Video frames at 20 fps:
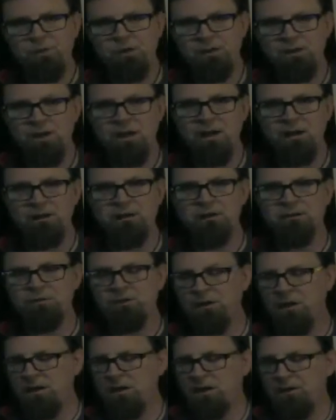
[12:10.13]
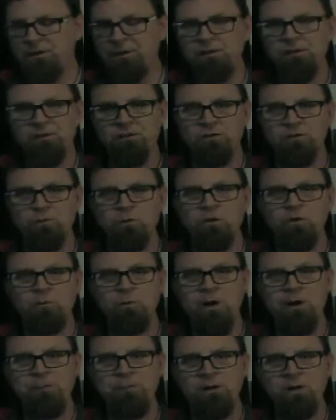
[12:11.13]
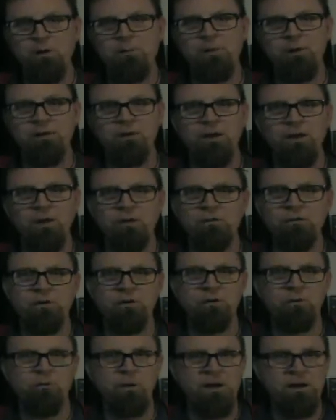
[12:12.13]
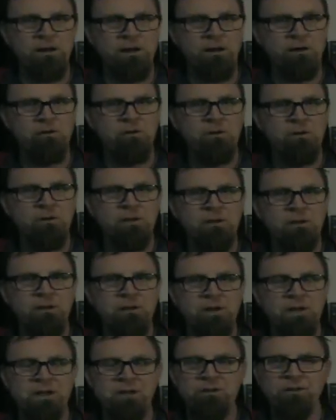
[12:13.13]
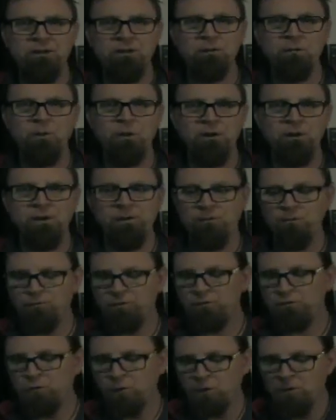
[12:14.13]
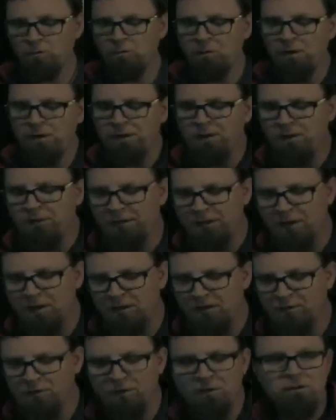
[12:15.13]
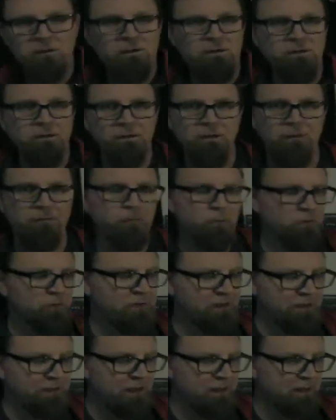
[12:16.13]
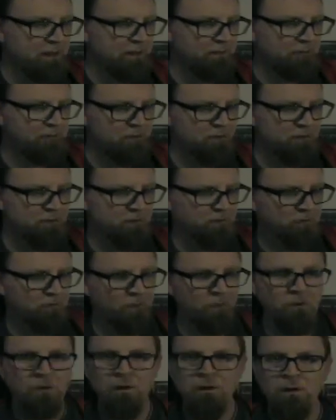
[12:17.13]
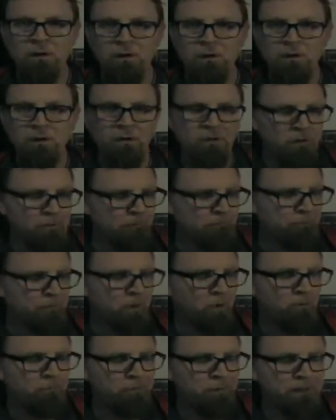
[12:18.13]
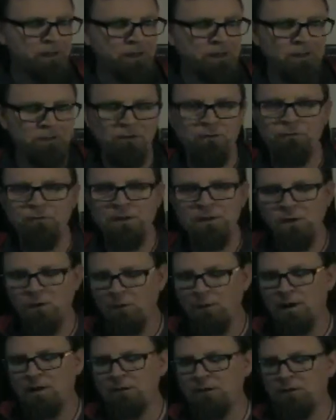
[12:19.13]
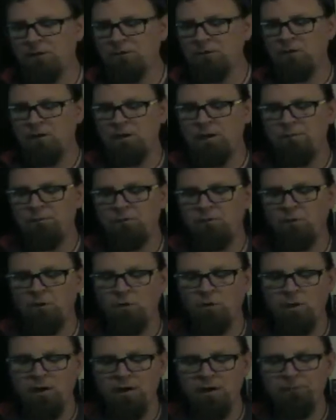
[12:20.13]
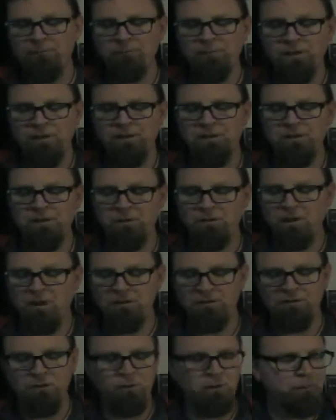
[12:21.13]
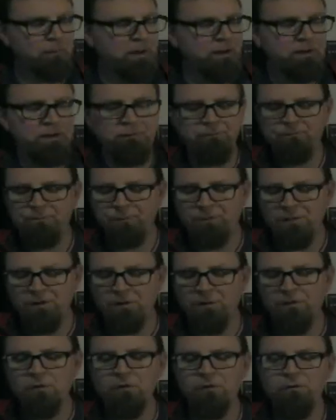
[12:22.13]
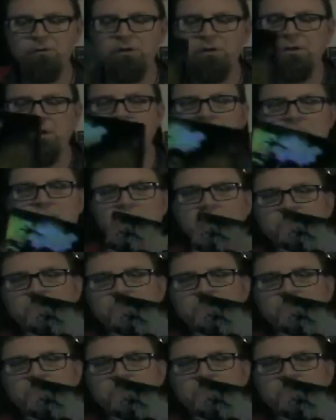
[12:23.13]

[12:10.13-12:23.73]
yeah, it's uh, I think the story's wrapping up on Kickstarter right now. He did a really short run on the Kickstarter, a 14-day Kickstarter. So hopefully I get this video out in time to uh, let you guys know about it. Oh, check that out.